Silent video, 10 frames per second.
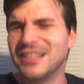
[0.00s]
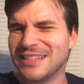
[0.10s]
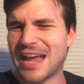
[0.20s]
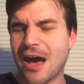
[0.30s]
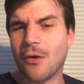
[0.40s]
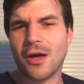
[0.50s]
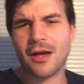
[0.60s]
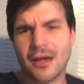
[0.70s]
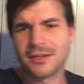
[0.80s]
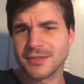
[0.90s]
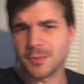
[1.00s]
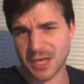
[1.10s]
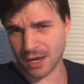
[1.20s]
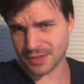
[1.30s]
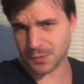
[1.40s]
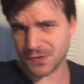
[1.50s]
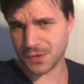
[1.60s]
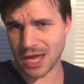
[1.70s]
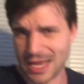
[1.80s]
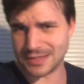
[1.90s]
Now, to be honest with you
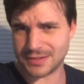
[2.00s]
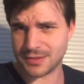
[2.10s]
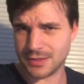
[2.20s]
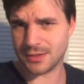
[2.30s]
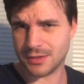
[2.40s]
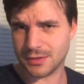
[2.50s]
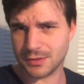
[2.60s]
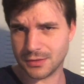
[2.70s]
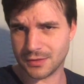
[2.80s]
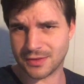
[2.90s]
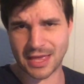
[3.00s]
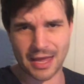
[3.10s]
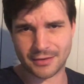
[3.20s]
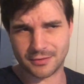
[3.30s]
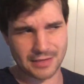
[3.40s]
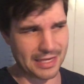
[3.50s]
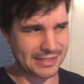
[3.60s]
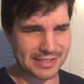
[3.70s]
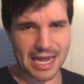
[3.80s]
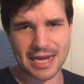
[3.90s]
guys, that
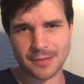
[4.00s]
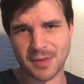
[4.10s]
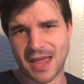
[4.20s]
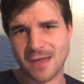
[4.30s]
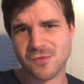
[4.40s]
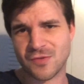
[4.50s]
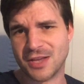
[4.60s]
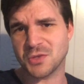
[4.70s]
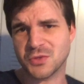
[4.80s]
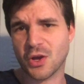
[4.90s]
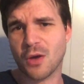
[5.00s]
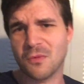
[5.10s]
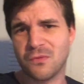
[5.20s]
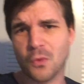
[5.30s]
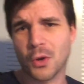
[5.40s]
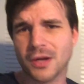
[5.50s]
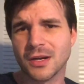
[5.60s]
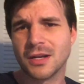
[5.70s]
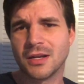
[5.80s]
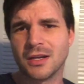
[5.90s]
ecstatic behavior that you saw before,
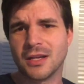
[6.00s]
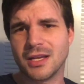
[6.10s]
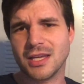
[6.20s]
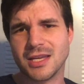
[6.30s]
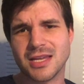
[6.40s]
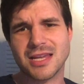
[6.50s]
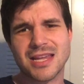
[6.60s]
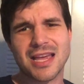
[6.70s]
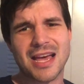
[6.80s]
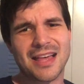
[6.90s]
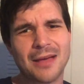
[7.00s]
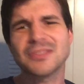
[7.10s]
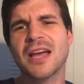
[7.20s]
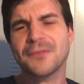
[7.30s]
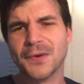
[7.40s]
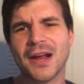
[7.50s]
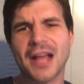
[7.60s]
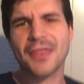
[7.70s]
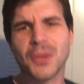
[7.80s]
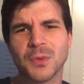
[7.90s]
Yeah, that was after I
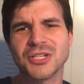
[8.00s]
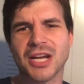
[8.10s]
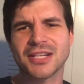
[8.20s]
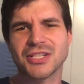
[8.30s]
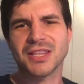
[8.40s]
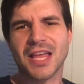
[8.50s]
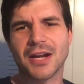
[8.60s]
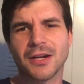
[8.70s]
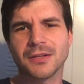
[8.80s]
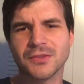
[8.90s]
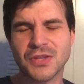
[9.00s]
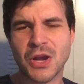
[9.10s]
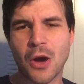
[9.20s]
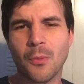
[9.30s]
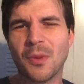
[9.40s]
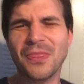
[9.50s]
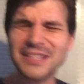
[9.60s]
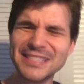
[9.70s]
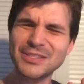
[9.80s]
got the rejection letter, you know, but this